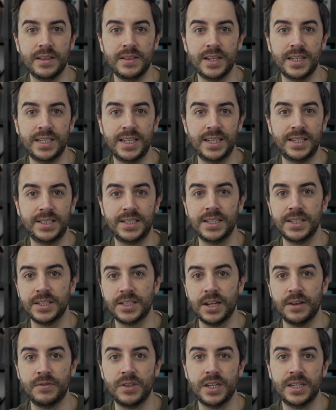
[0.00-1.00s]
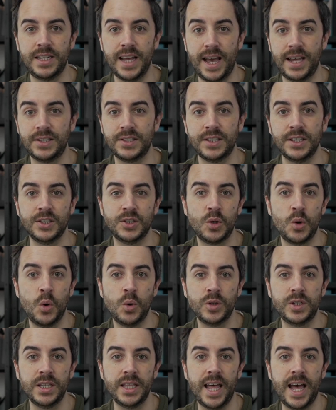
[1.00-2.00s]
and the distance of the desk is
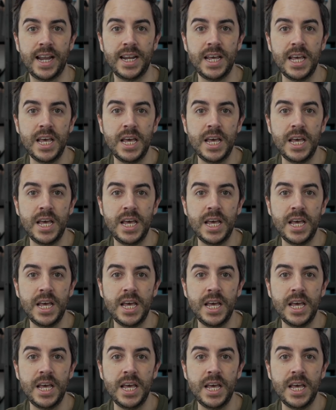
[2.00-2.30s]
causing that,